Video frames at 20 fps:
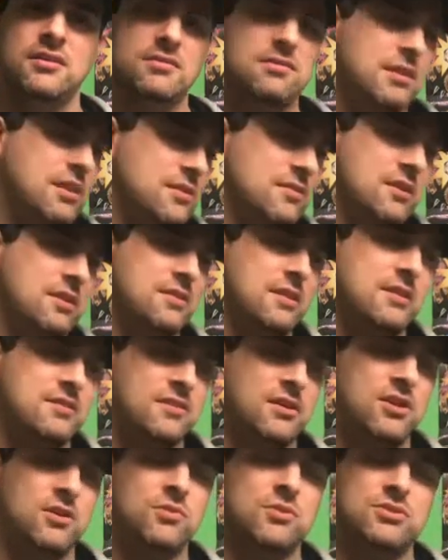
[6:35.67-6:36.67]
Things that they
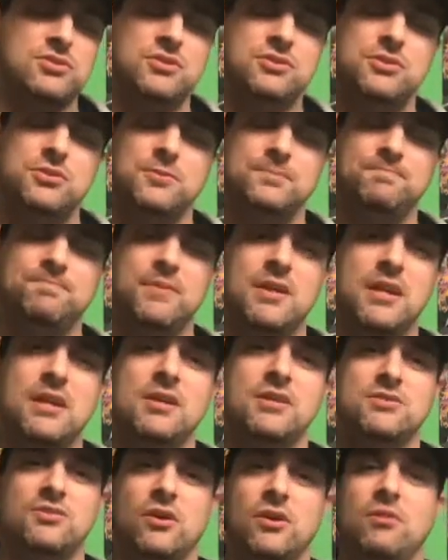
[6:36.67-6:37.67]
tell you what to do.
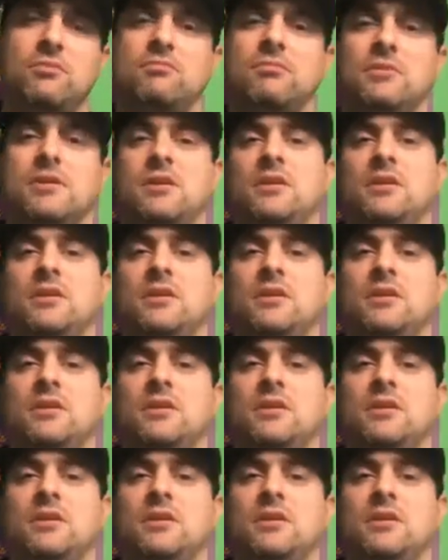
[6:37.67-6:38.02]
So,